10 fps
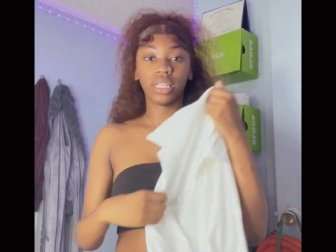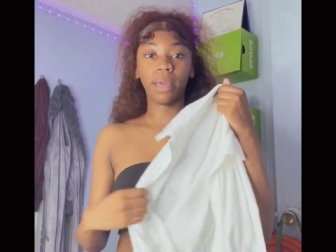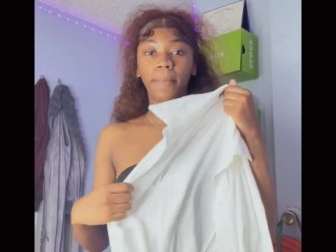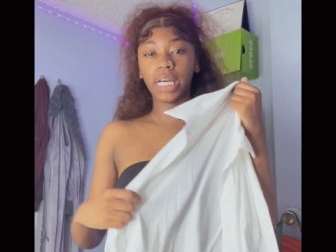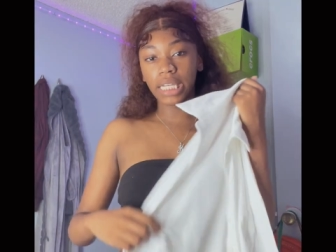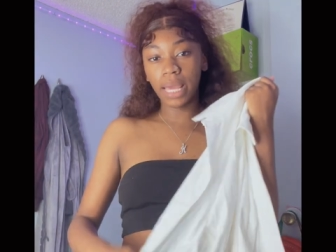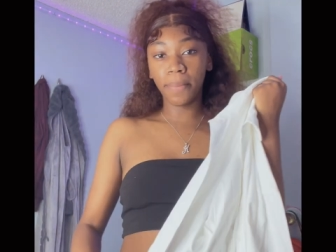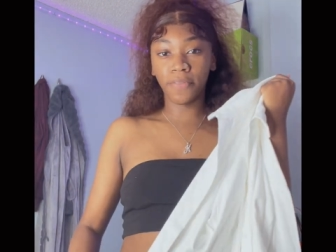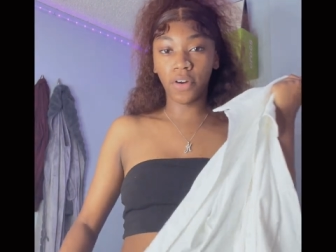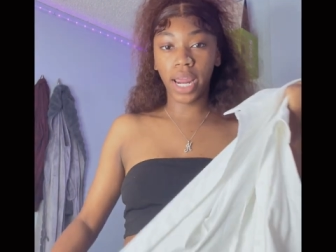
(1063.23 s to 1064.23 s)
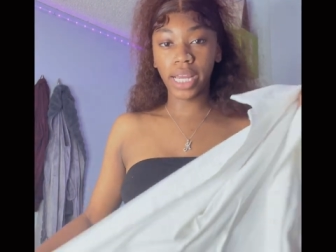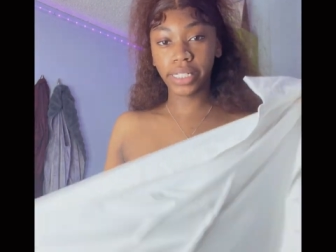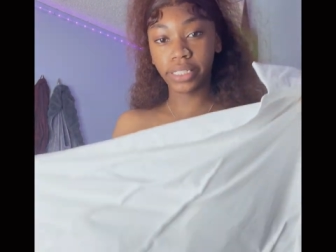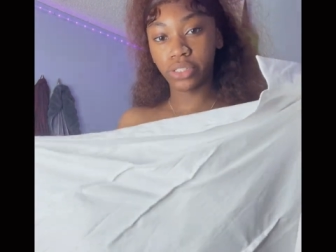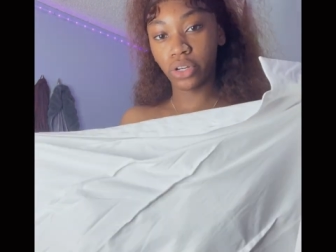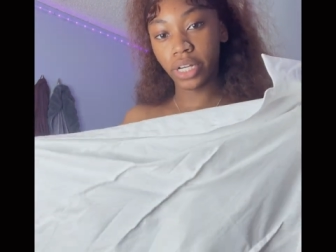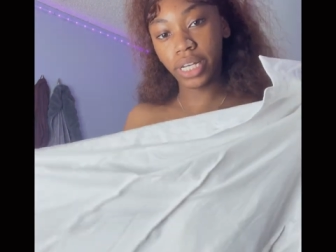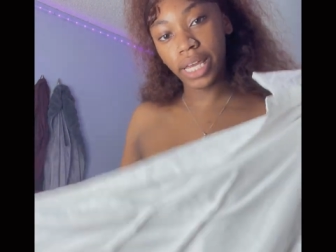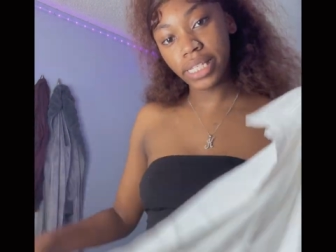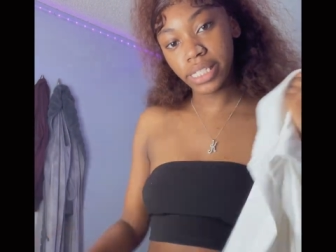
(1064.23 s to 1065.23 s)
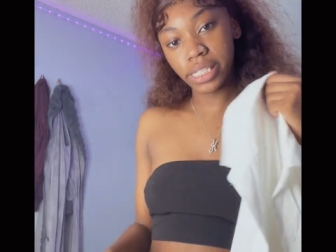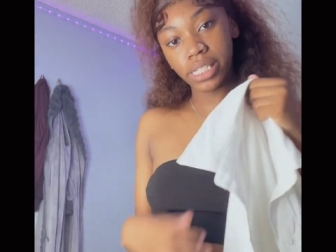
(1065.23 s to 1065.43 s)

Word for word: that Monday before I actually start classes